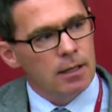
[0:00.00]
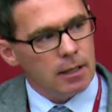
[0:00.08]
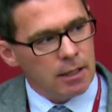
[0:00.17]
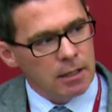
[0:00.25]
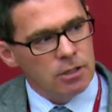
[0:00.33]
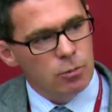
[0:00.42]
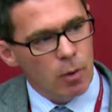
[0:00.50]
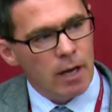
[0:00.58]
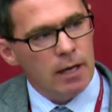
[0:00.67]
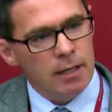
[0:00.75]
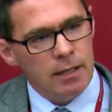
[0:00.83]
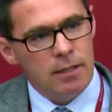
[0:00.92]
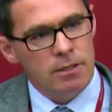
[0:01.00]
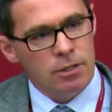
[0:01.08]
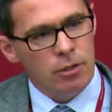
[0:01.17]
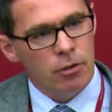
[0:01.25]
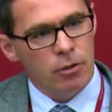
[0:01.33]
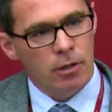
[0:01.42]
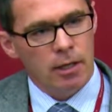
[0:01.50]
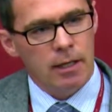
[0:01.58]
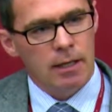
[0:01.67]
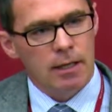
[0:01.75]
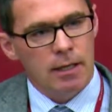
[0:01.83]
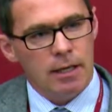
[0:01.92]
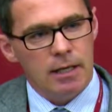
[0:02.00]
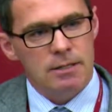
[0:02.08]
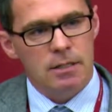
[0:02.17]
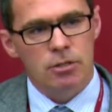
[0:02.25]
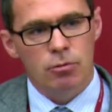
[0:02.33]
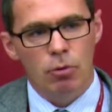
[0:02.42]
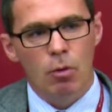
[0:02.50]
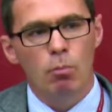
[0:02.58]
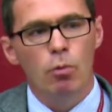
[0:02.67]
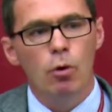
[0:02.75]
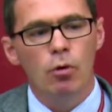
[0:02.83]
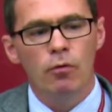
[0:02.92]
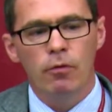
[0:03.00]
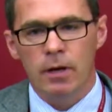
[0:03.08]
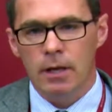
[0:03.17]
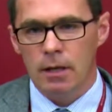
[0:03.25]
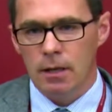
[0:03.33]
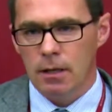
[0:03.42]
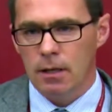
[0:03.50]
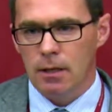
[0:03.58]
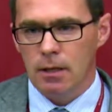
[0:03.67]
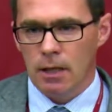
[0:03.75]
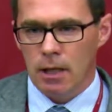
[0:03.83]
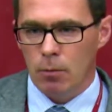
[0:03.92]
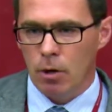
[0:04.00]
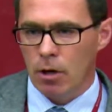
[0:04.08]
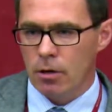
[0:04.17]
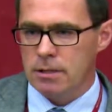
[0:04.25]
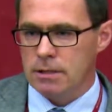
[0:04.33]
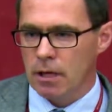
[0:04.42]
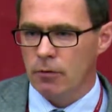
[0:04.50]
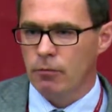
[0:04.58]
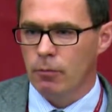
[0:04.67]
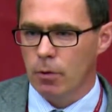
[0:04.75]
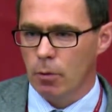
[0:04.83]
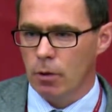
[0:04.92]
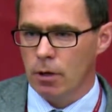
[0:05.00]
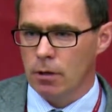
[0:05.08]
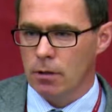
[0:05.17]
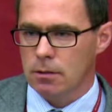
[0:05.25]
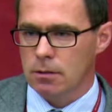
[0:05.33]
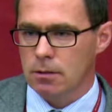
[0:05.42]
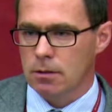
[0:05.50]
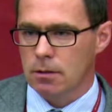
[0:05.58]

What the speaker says: in dwelling interiorly, isn't removing him or herself from the world.